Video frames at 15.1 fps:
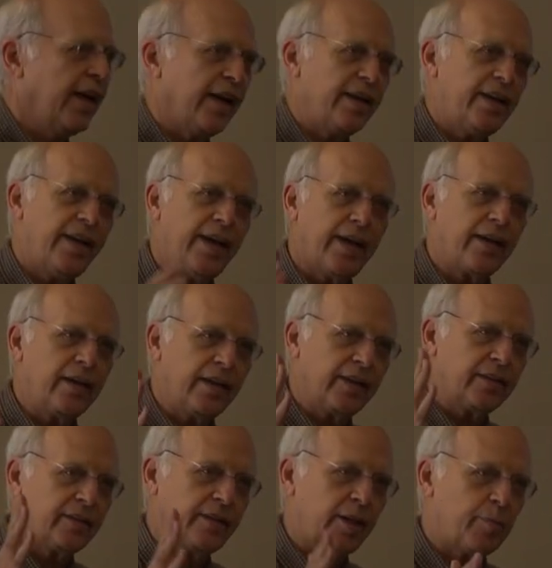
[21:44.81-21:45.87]
And he had,
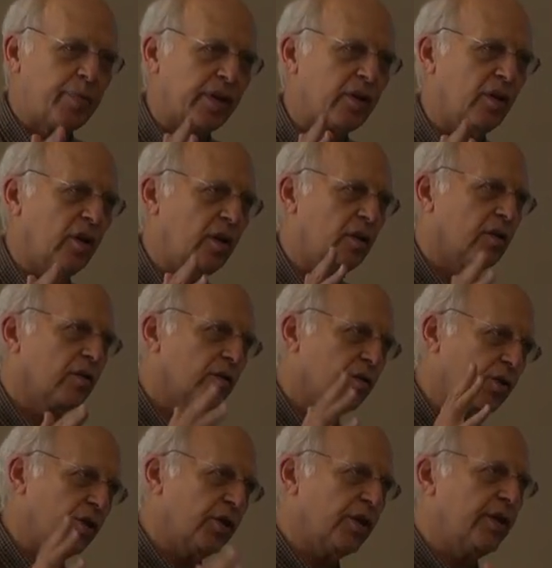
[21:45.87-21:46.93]
in typical
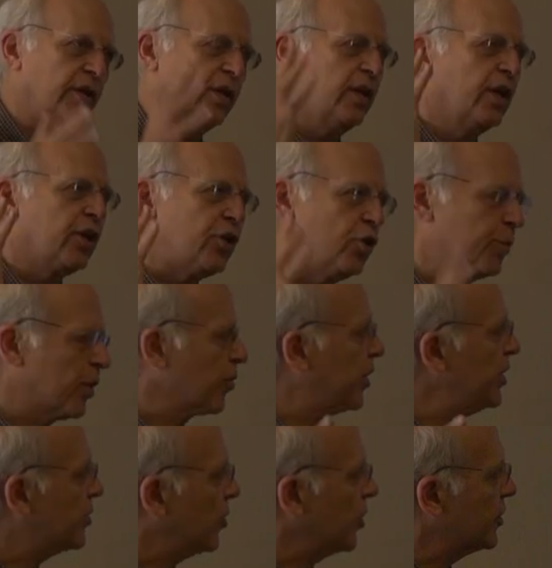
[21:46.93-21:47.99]
good human
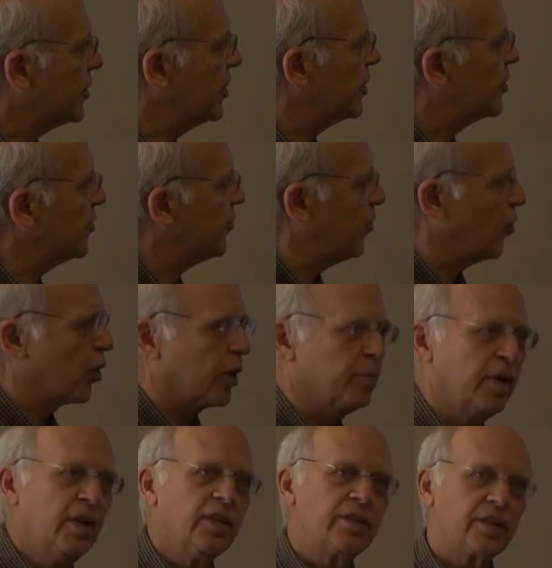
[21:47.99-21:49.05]
resources
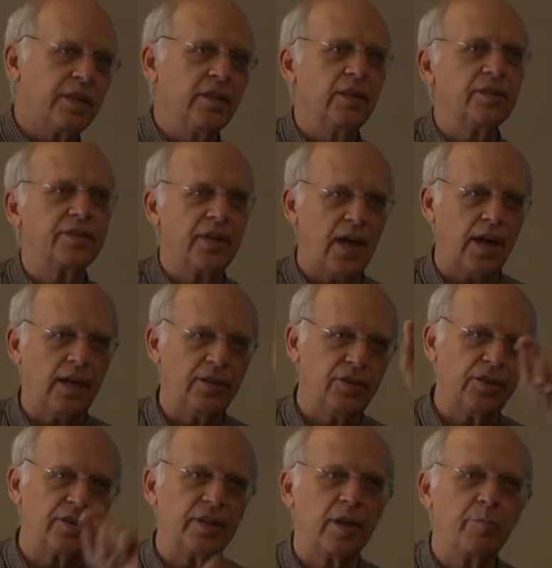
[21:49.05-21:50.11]
form, skills,
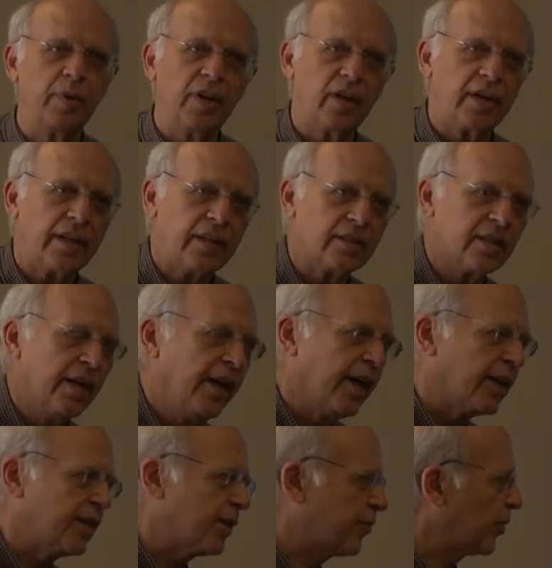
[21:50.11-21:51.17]
knowledges, and abilities.
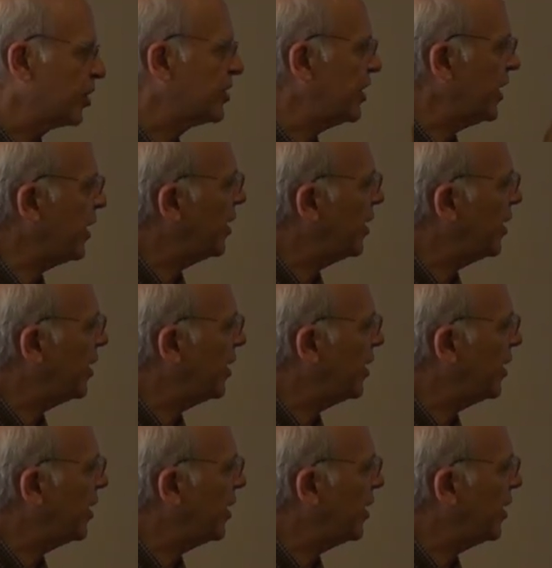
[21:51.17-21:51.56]
And the first thing,